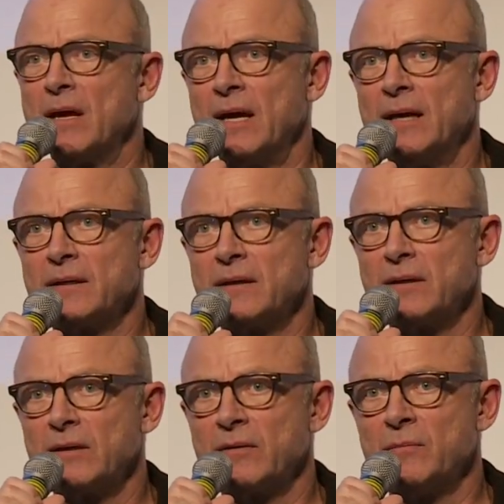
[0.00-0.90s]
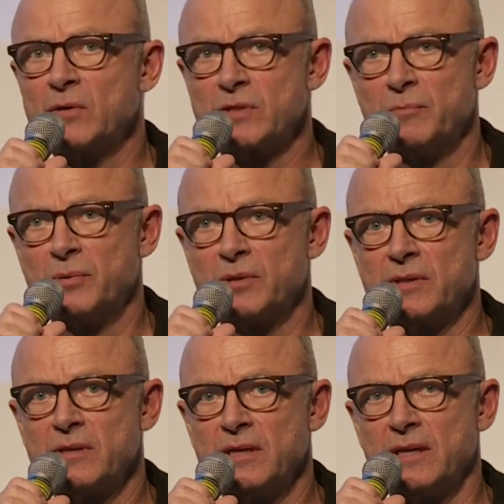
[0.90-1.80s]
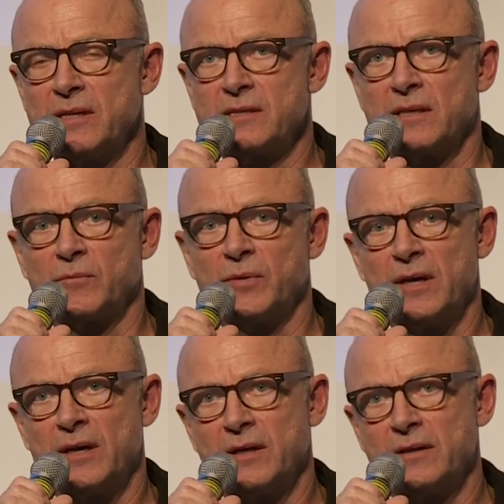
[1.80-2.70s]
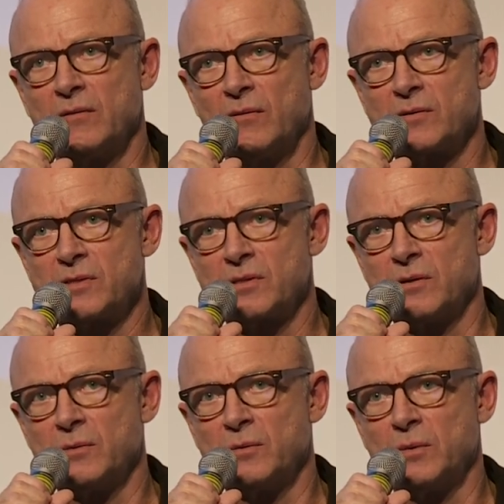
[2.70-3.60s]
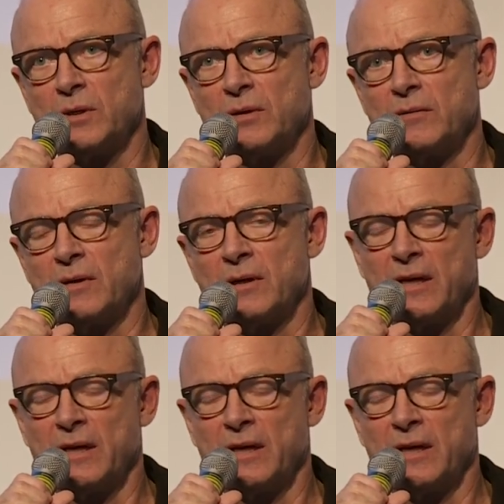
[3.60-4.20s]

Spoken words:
And the most important thing is that we had also